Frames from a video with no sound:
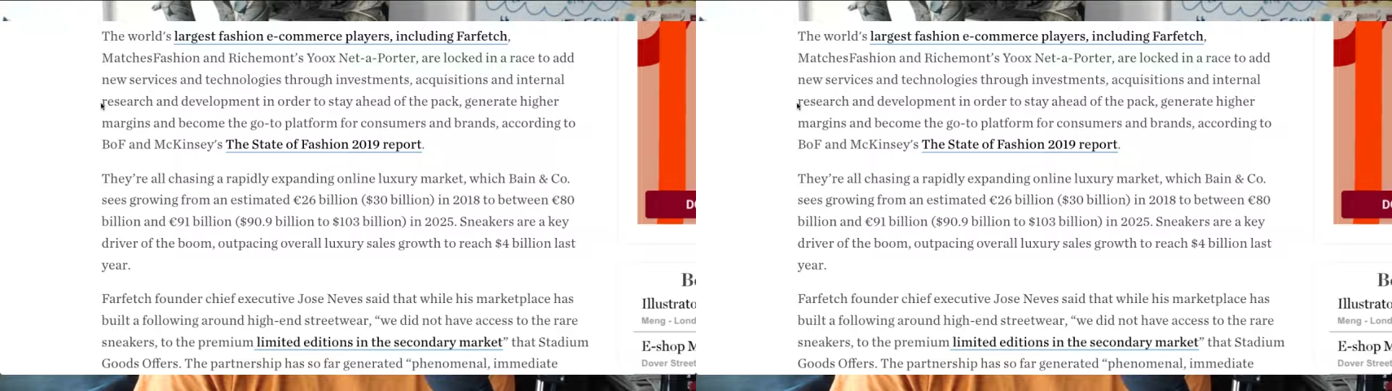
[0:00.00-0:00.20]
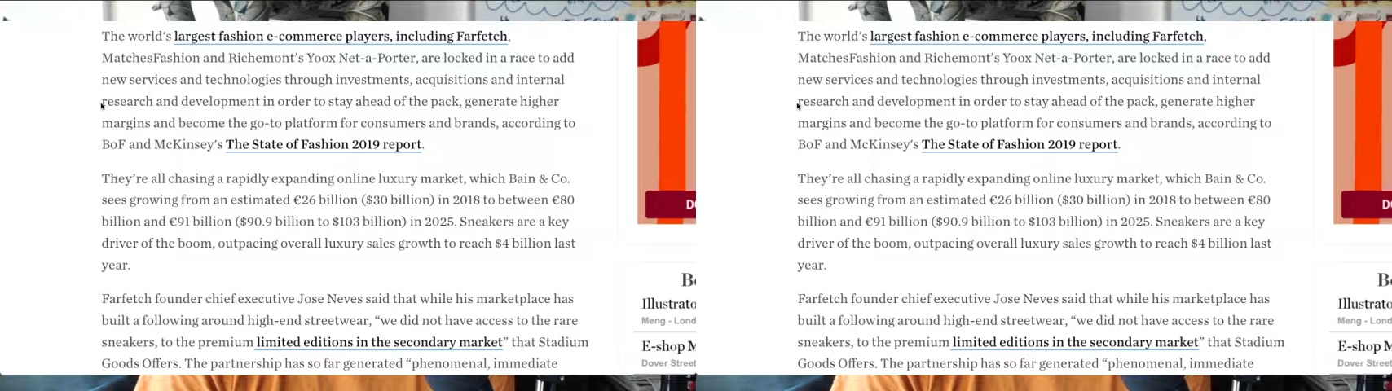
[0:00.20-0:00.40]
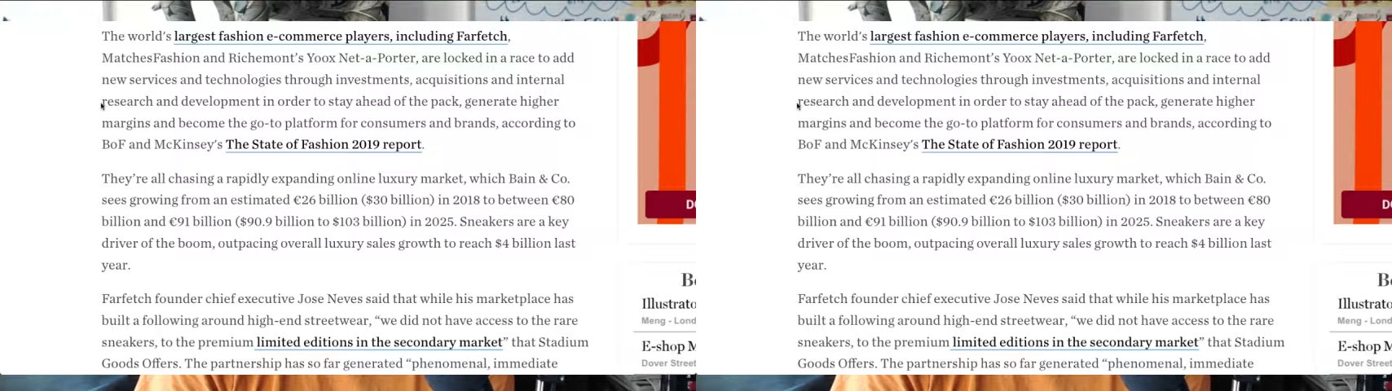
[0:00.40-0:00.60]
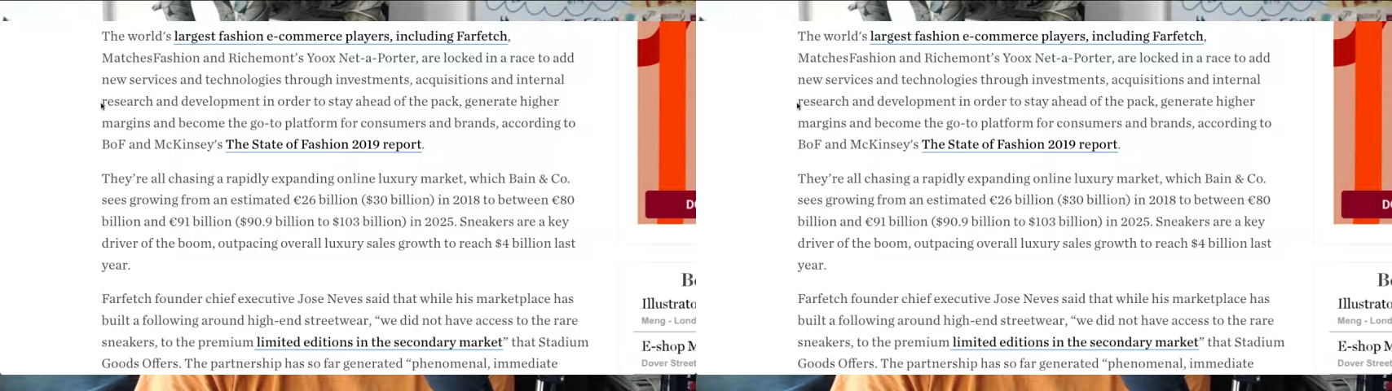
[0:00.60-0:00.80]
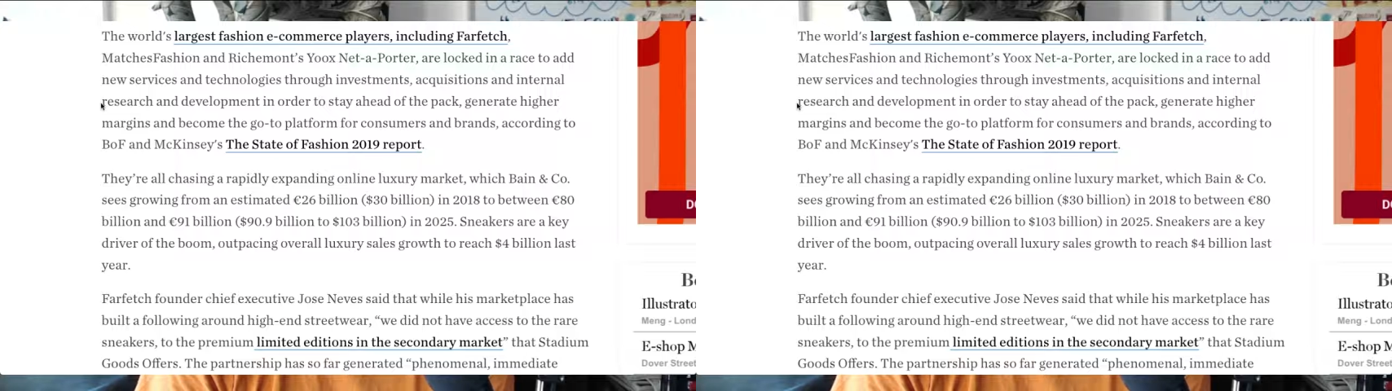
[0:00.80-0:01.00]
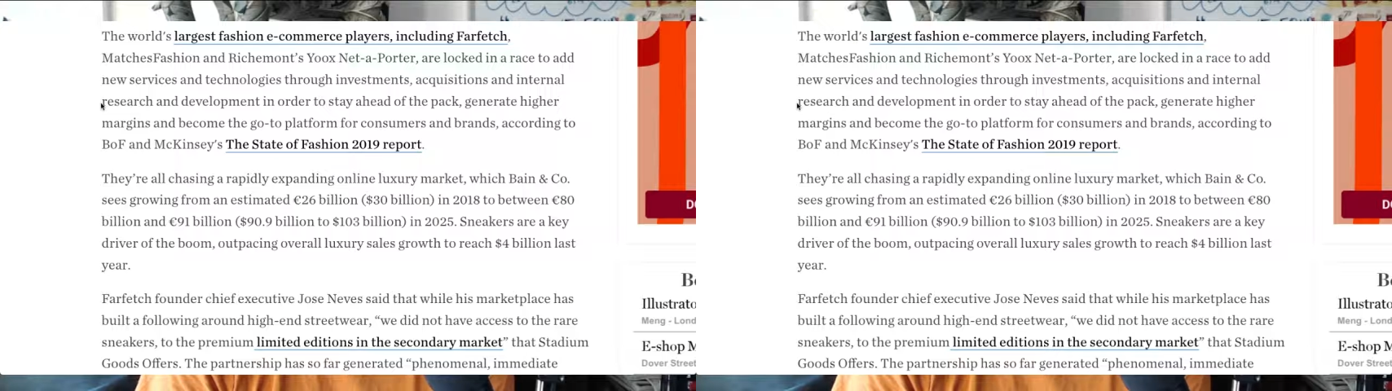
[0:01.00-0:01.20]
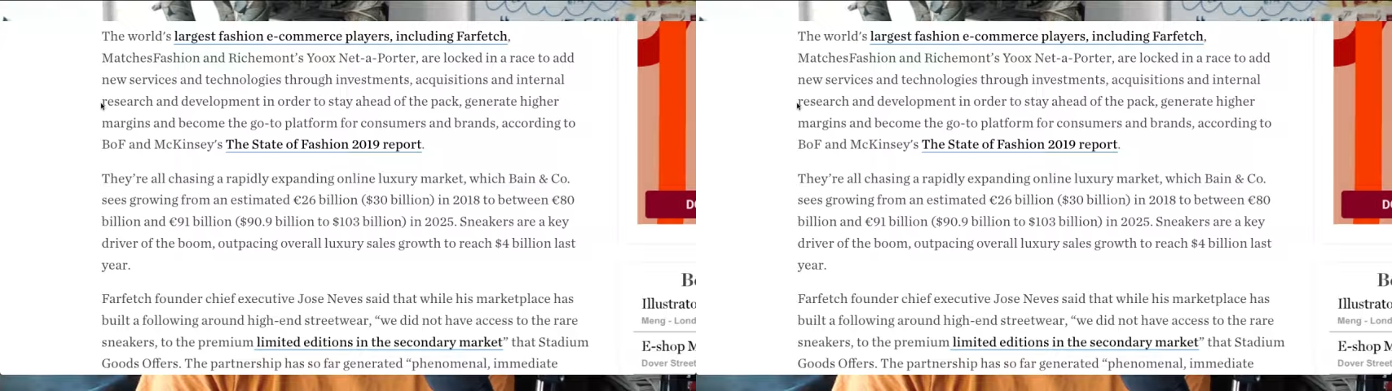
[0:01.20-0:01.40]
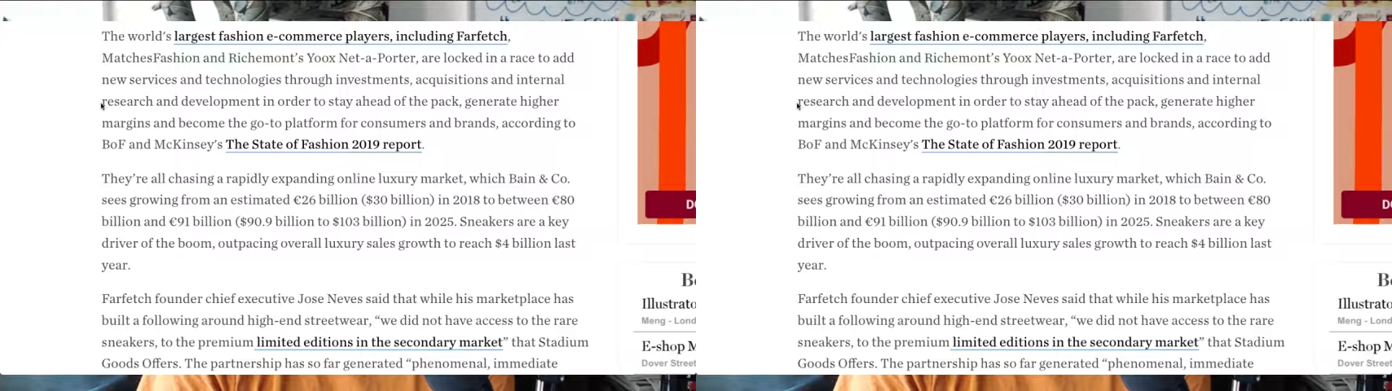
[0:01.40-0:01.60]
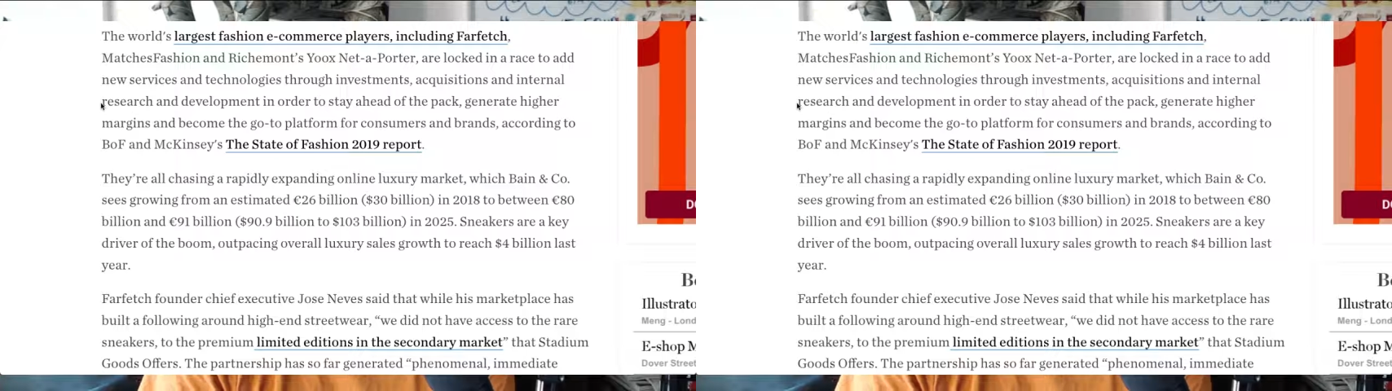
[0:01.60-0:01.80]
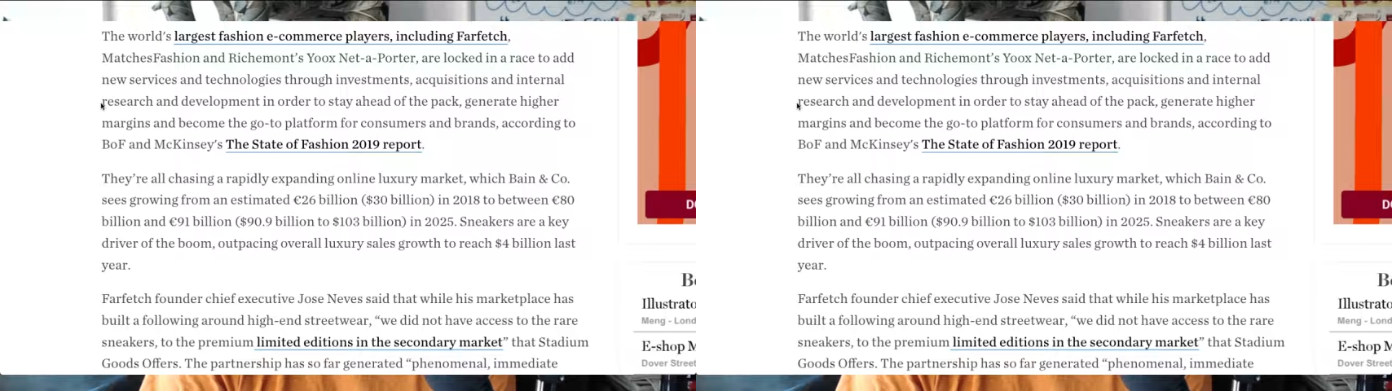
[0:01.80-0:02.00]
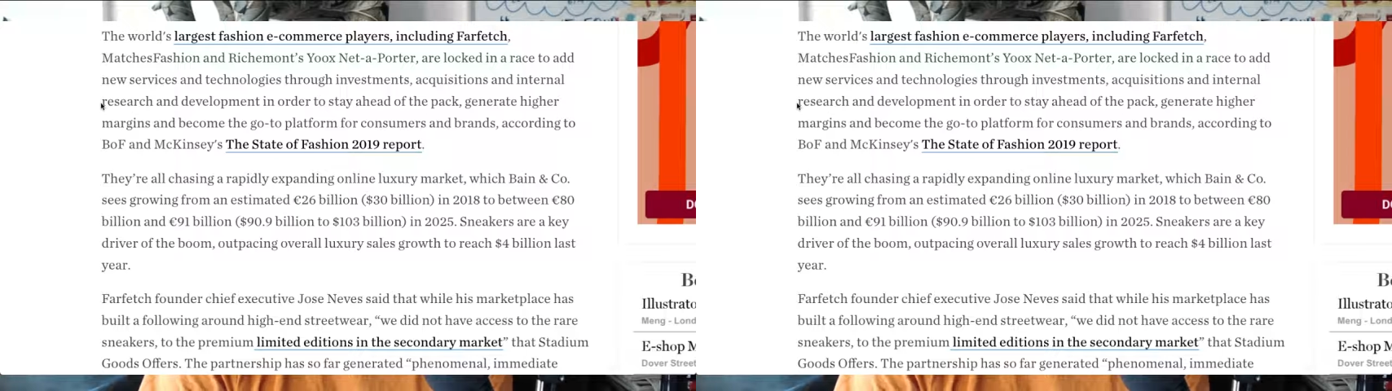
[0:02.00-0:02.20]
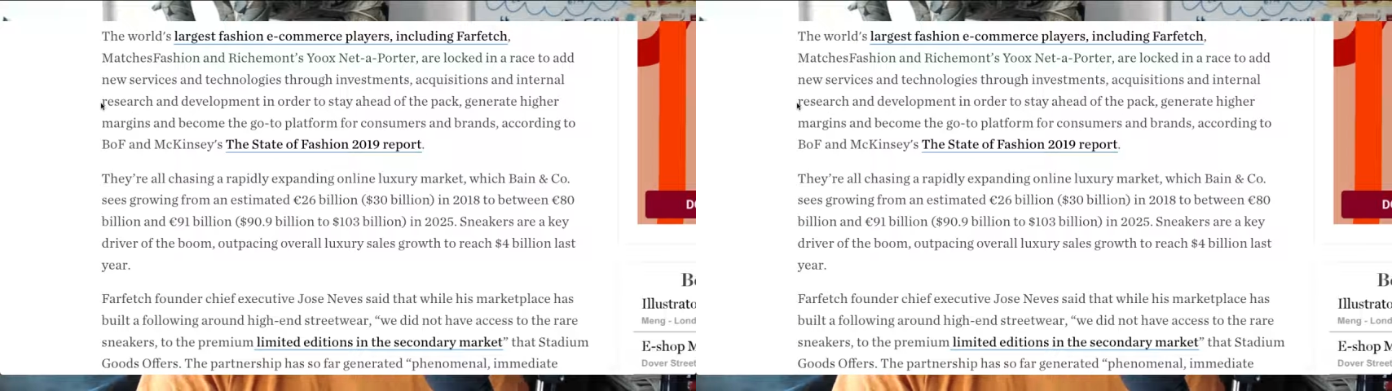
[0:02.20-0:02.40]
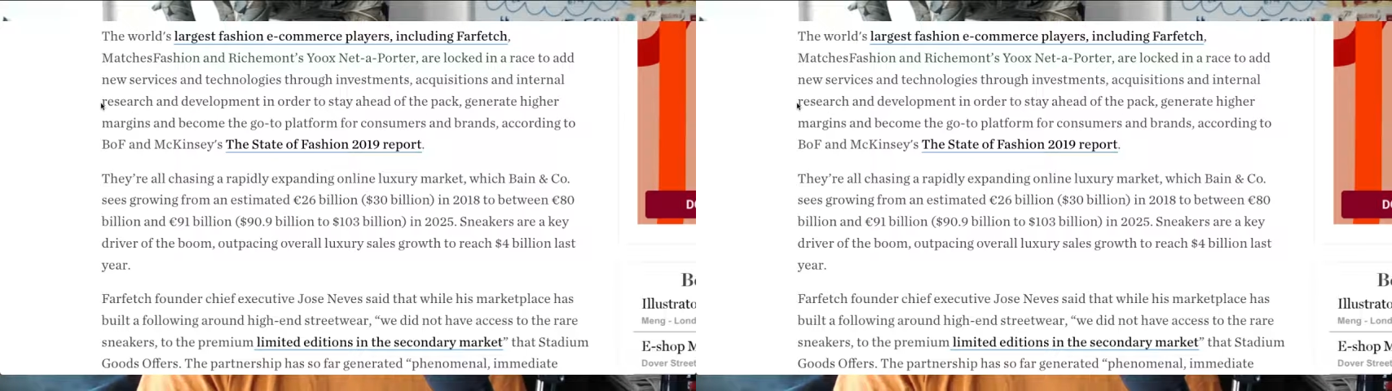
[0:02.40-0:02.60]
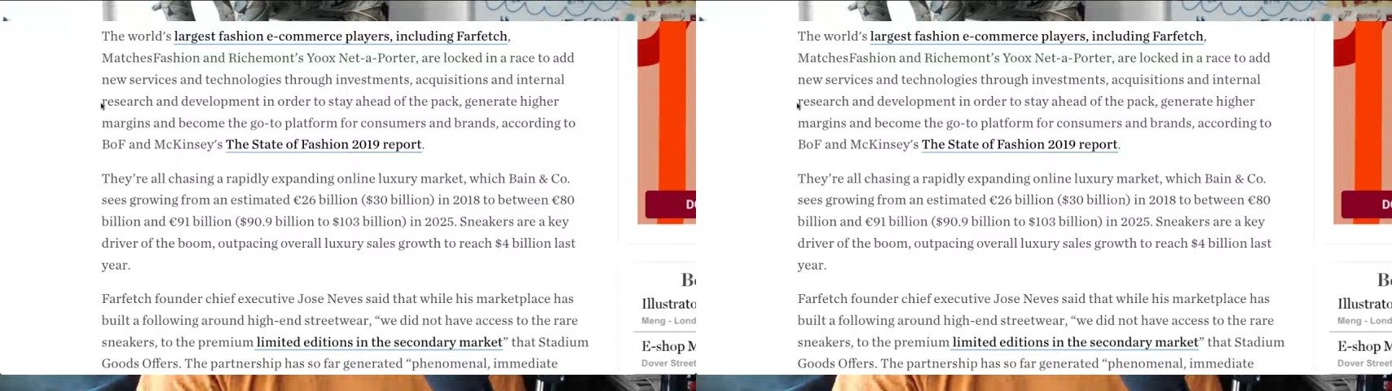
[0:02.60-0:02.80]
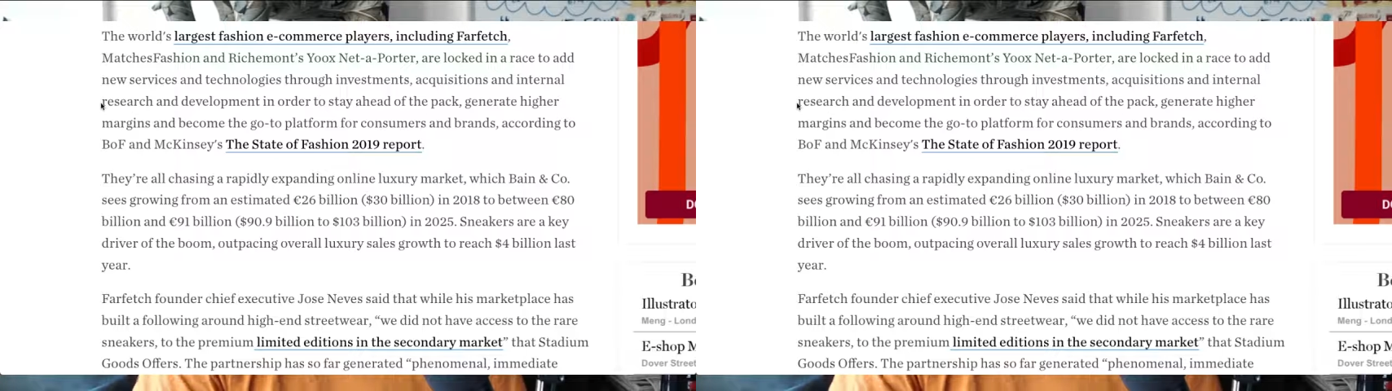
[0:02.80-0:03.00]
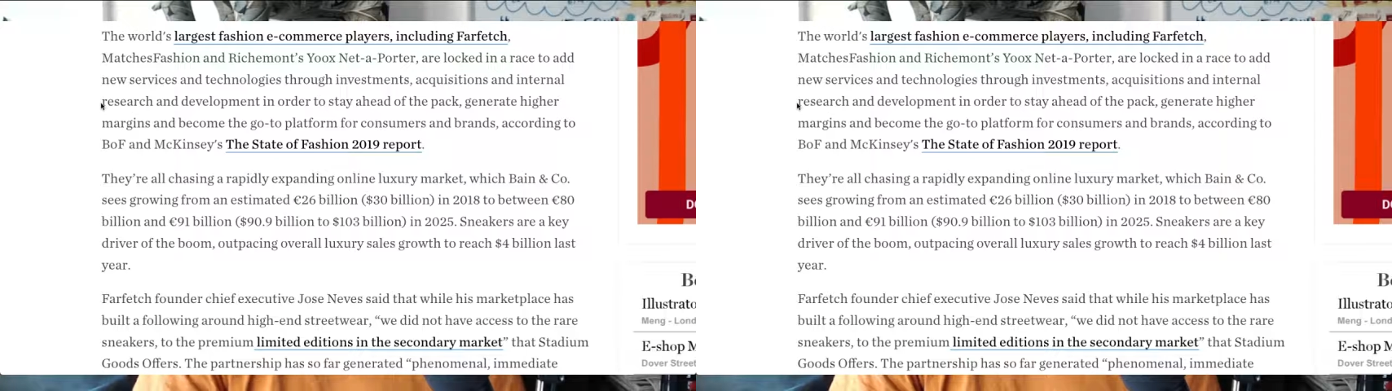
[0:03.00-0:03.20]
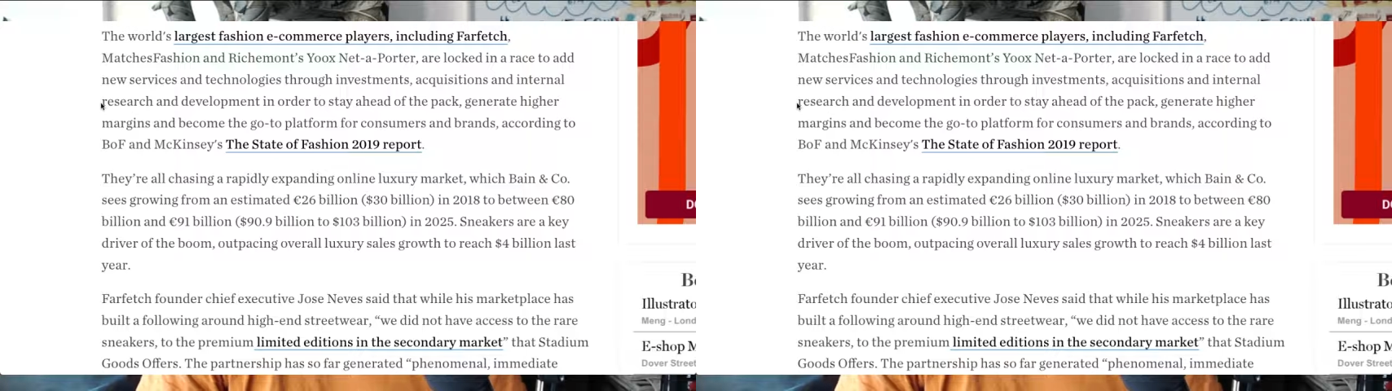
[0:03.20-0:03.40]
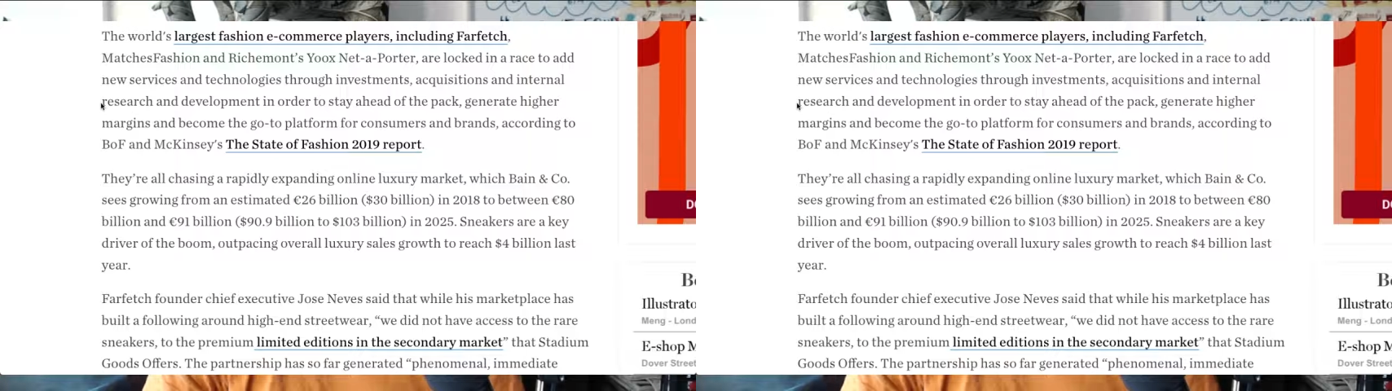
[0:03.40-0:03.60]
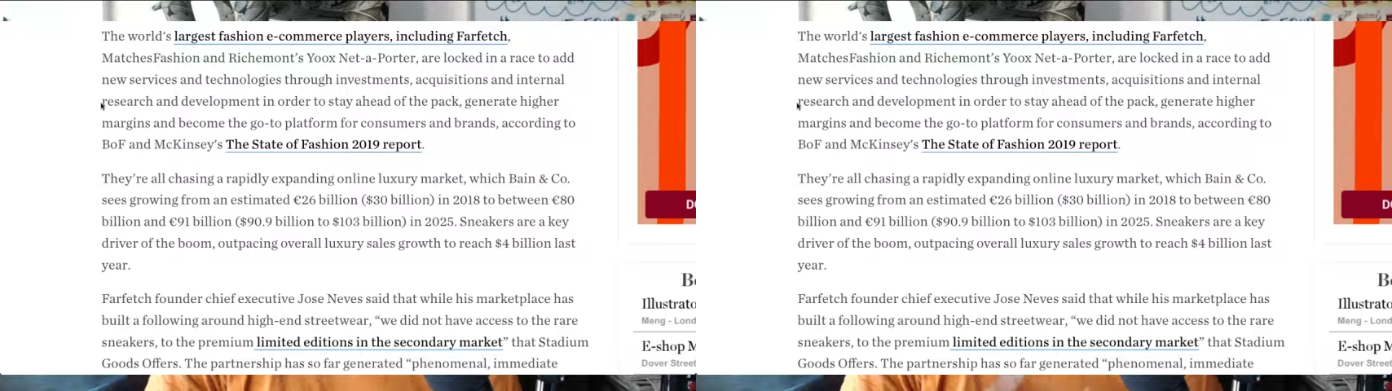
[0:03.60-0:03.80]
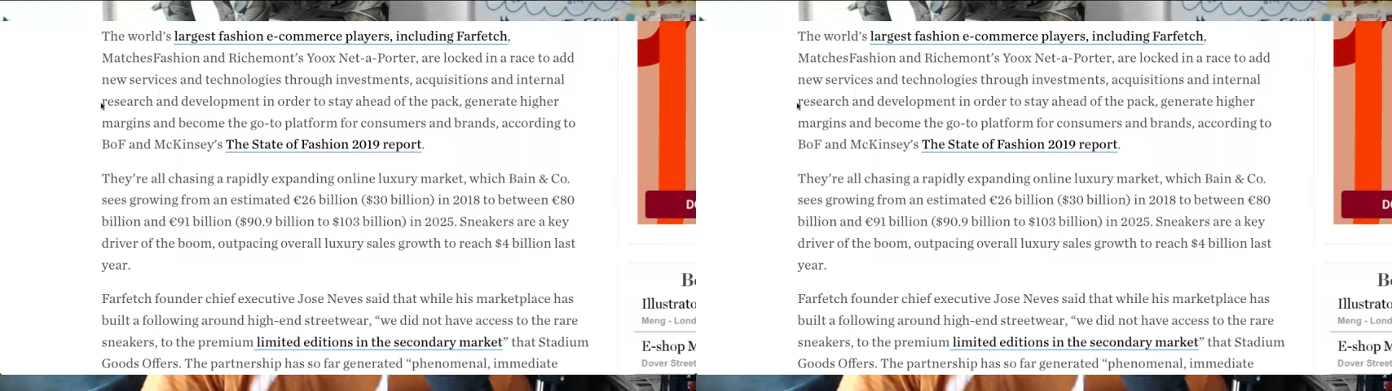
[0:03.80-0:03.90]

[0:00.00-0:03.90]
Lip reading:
[unreadable: no face in view]